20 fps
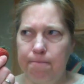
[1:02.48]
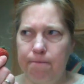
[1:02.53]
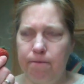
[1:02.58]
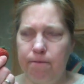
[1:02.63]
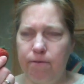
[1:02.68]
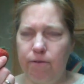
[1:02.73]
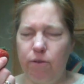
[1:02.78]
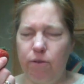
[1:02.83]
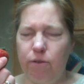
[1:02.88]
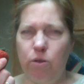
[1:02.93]

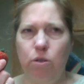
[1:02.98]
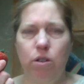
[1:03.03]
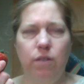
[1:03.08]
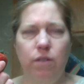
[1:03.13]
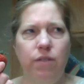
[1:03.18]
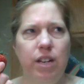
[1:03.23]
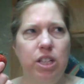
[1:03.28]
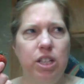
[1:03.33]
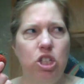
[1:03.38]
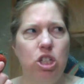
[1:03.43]
Fruit or
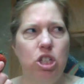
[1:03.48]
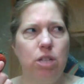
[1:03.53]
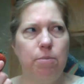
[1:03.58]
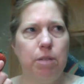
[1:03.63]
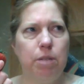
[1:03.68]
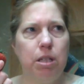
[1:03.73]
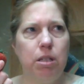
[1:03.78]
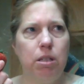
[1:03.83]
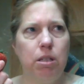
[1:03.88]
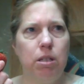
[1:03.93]

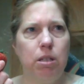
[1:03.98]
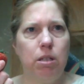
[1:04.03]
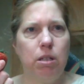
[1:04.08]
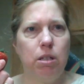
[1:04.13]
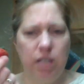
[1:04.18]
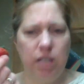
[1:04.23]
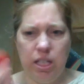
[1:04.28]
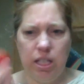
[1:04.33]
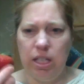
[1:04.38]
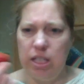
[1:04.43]
vegetable?
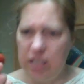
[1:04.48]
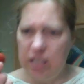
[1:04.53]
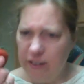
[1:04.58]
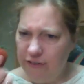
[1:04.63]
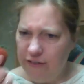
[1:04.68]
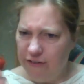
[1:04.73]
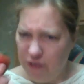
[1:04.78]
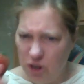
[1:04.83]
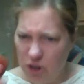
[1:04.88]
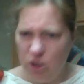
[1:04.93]
This is a
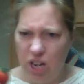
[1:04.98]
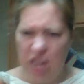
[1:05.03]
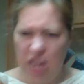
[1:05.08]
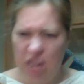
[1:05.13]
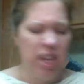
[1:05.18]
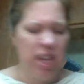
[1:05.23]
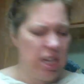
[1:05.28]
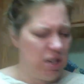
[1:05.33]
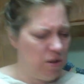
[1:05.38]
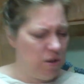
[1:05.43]
fruit, I think.